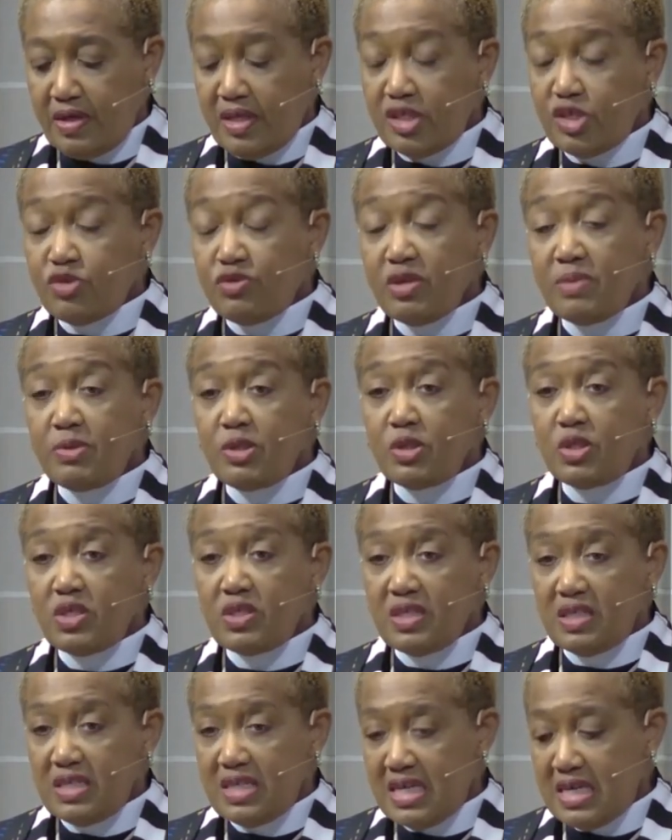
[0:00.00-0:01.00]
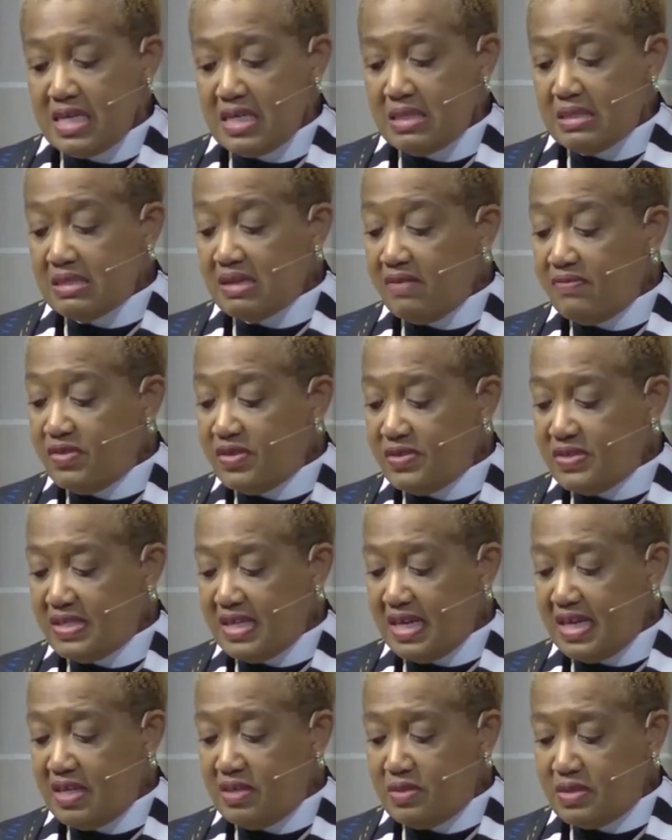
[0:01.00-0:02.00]
Contribute to the needs of the
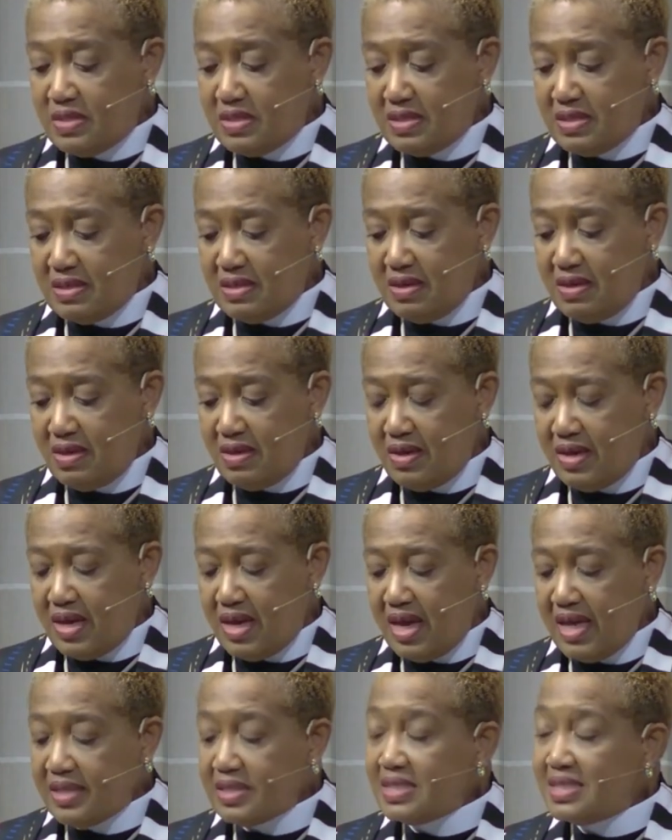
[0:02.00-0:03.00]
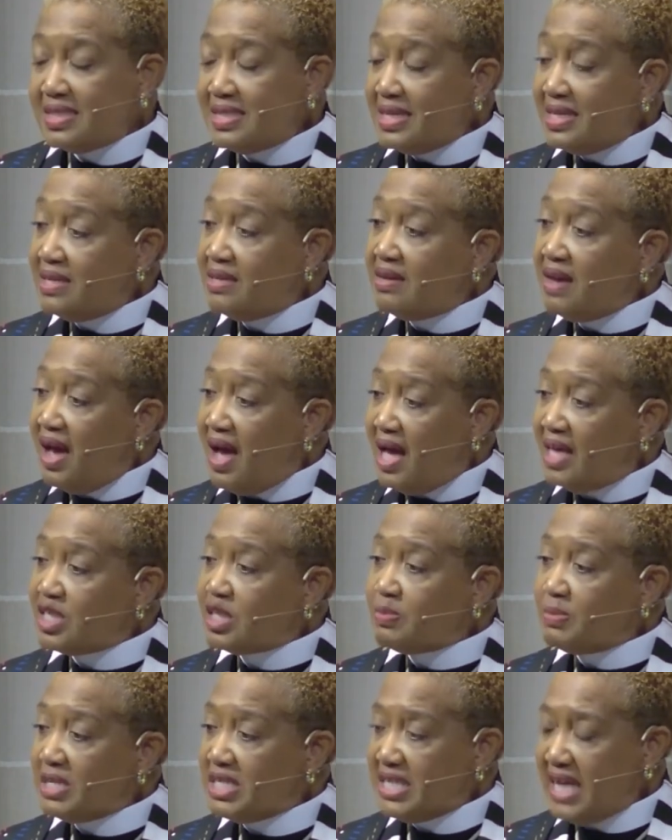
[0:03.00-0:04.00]
saints. Extend
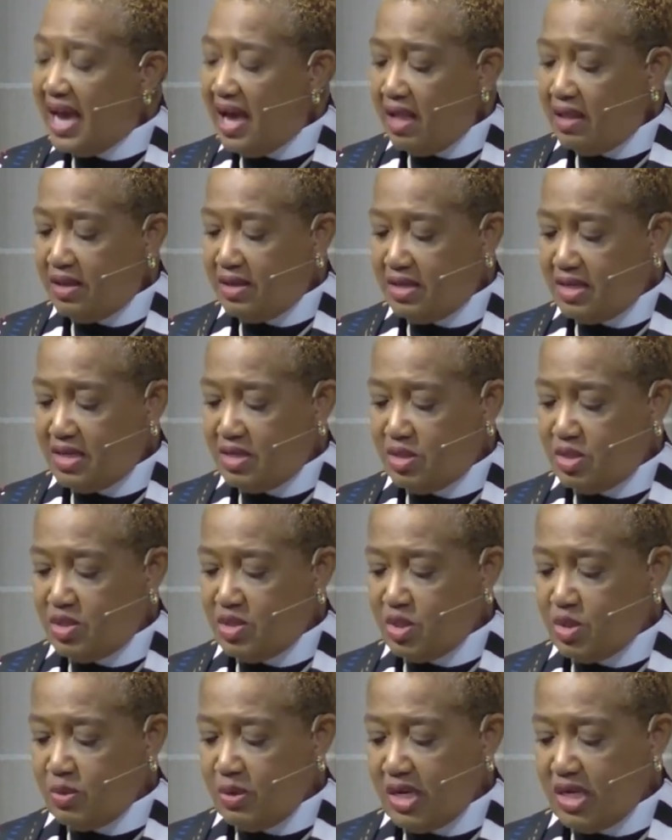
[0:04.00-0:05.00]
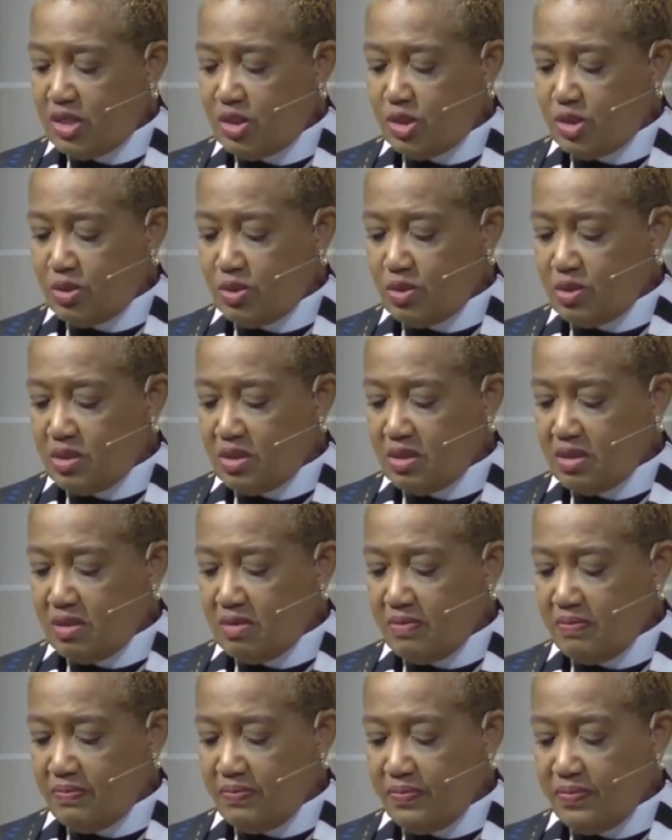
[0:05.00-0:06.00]
hospitality to strangers.
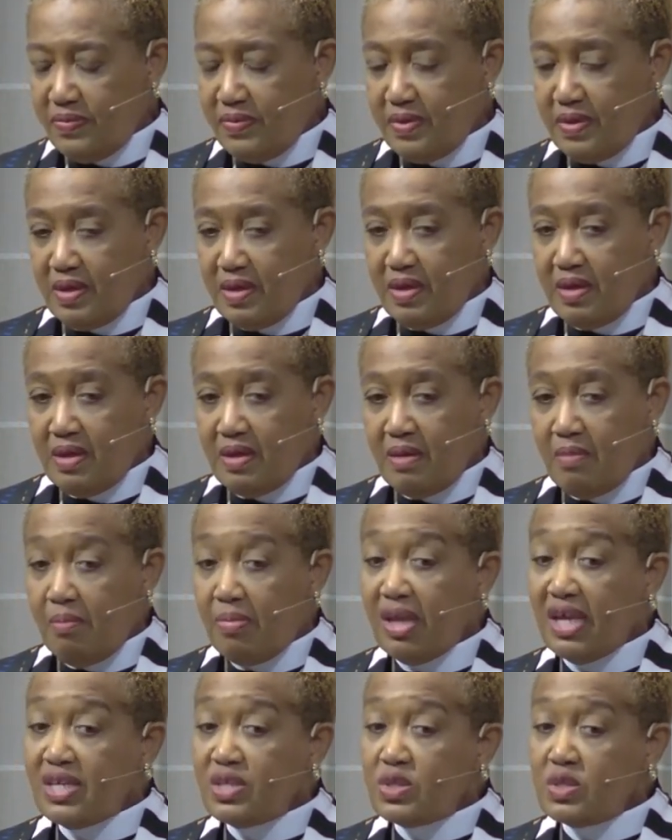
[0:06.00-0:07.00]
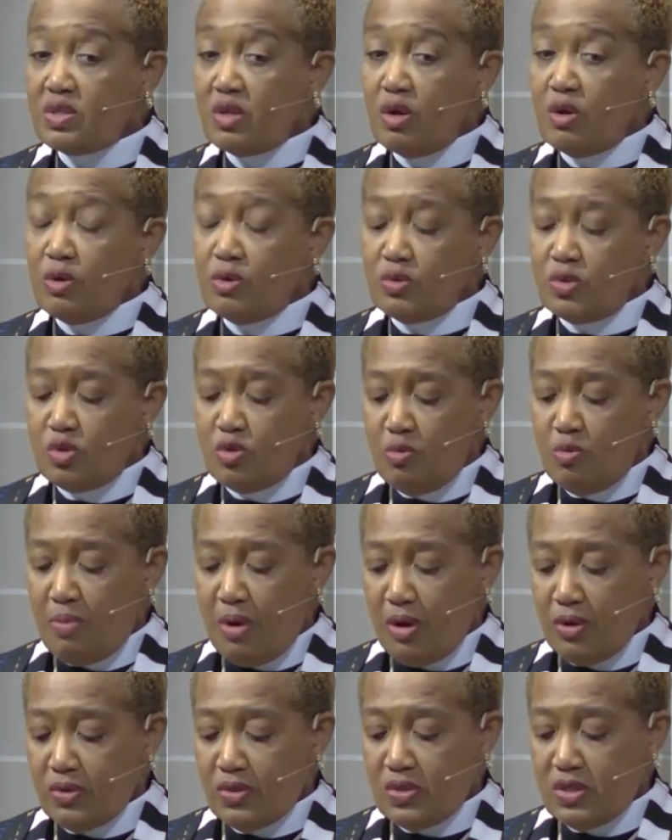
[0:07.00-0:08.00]
Bless those who
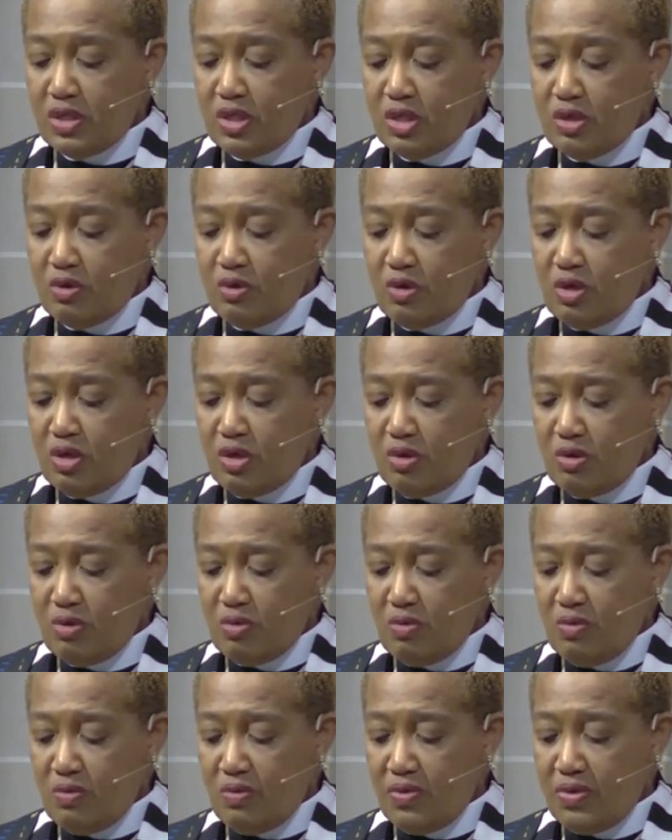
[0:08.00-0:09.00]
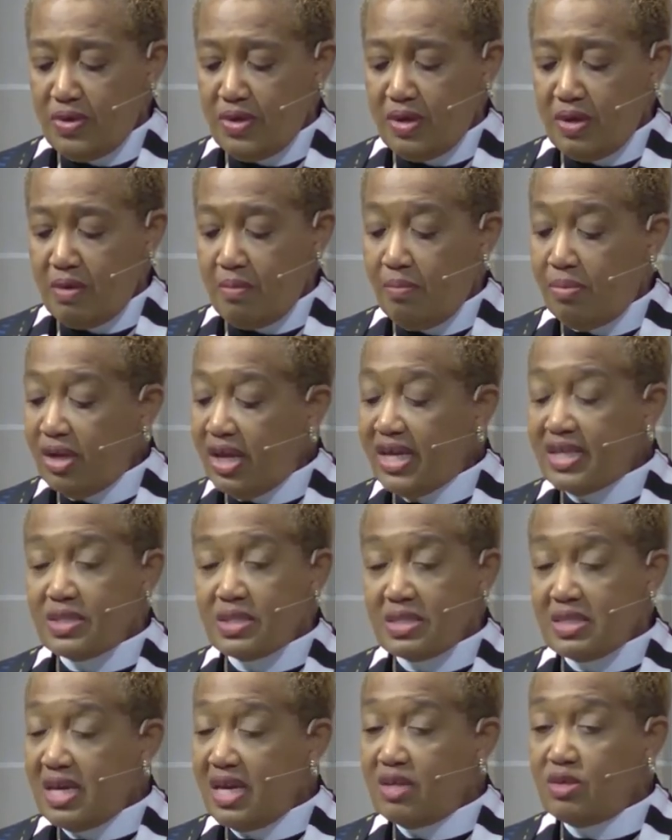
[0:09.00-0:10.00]
persecute you.
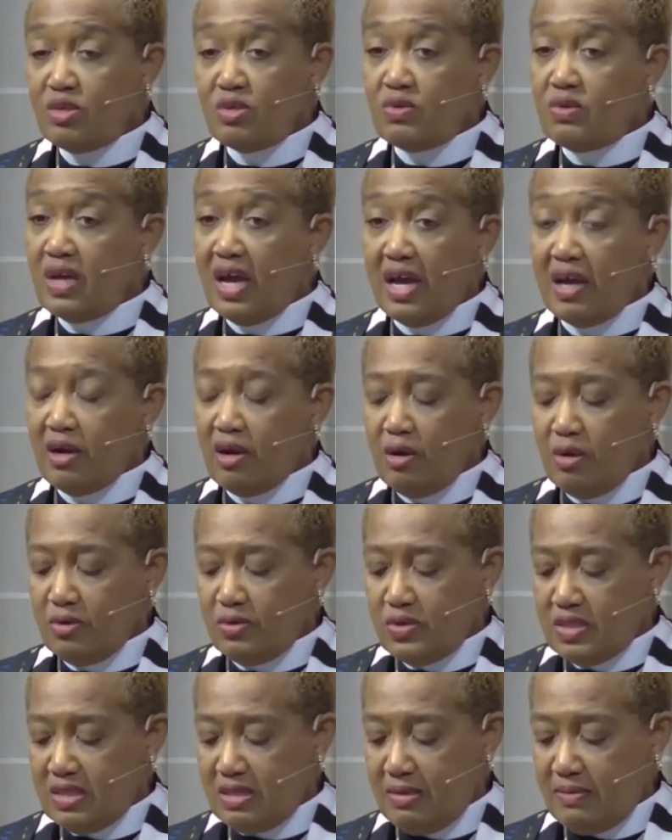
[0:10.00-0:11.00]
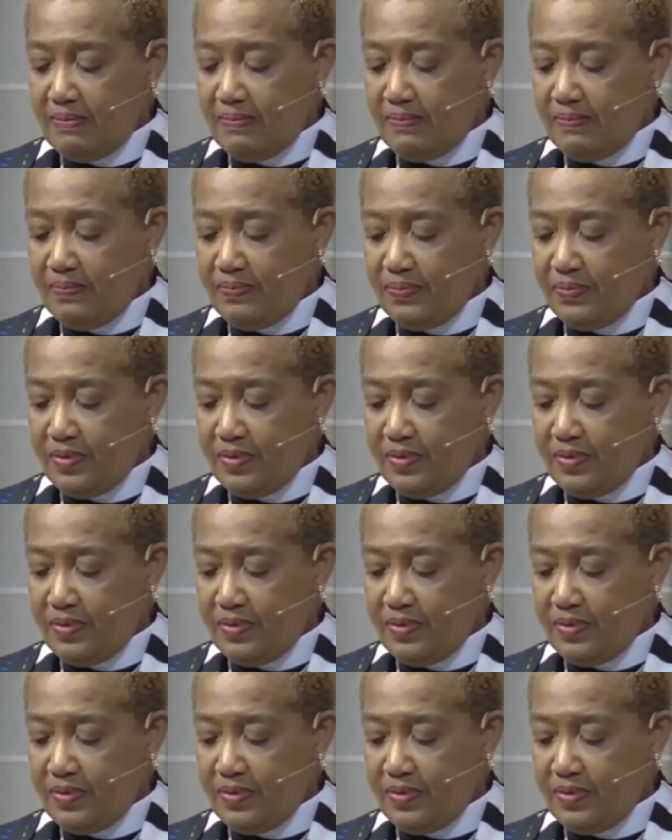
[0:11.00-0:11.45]
Bless and do not curse them.